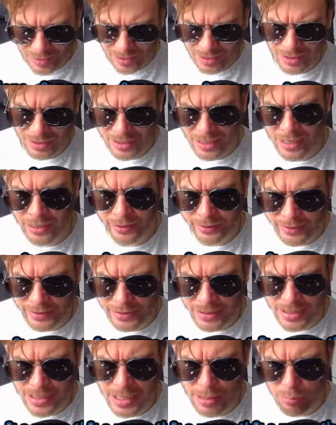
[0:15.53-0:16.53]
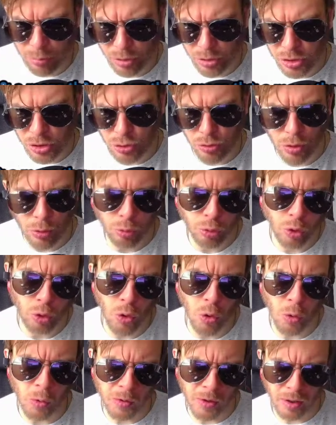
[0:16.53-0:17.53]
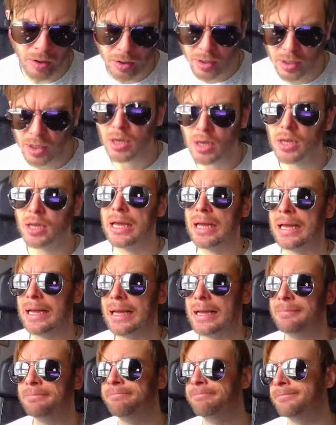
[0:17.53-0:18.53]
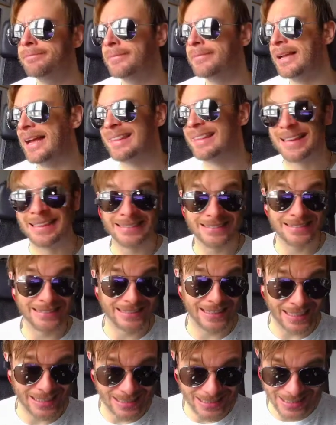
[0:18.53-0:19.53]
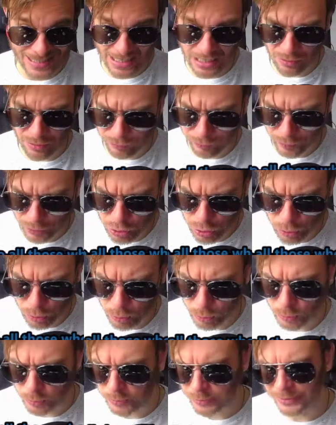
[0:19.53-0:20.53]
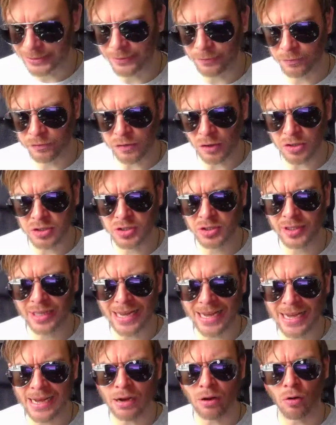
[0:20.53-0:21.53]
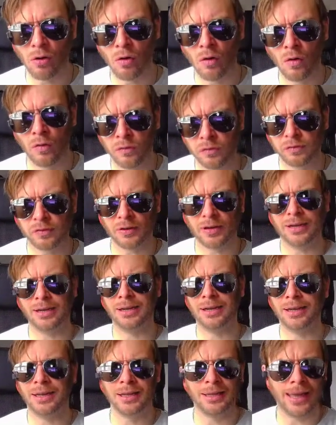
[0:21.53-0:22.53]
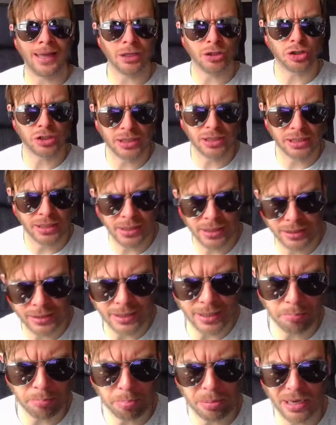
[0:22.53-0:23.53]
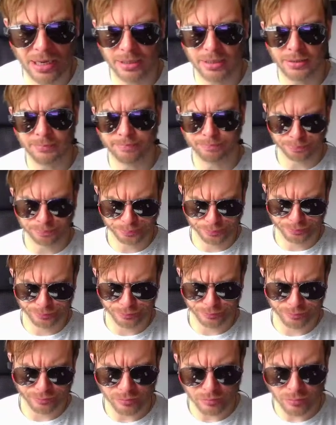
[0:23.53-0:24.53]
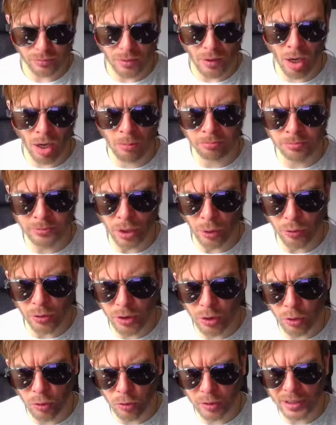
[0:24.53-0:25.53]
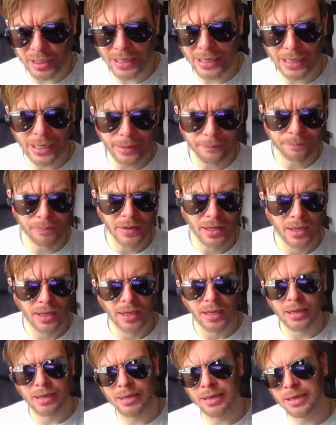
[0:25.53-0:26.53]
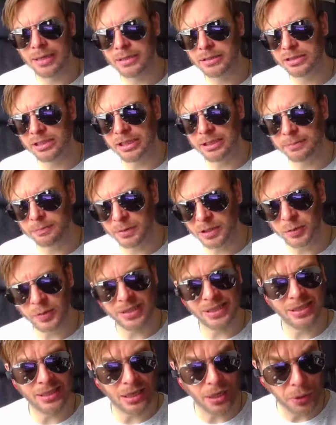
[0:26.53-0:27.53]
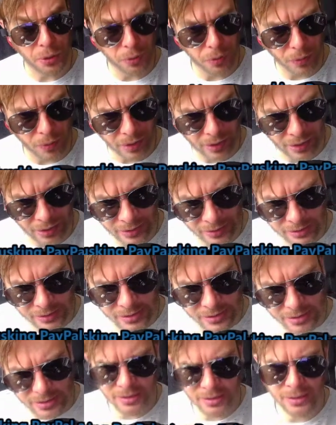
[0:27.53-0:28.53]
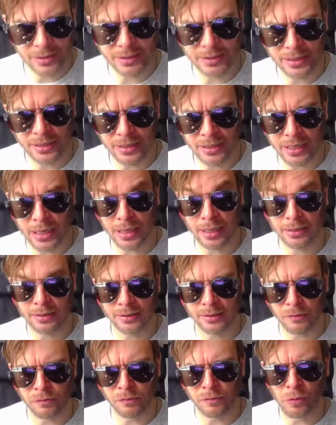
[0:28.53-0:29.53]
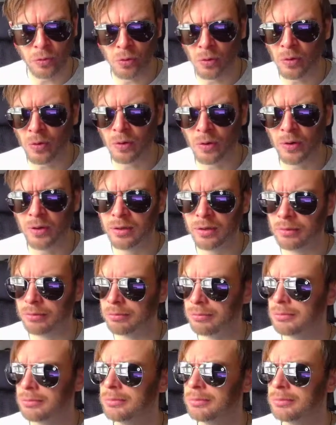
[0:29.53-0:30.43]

in early December just round the corner, I think today is the official first day of electioneering campaigning up and down the UK. And between now and the vote on,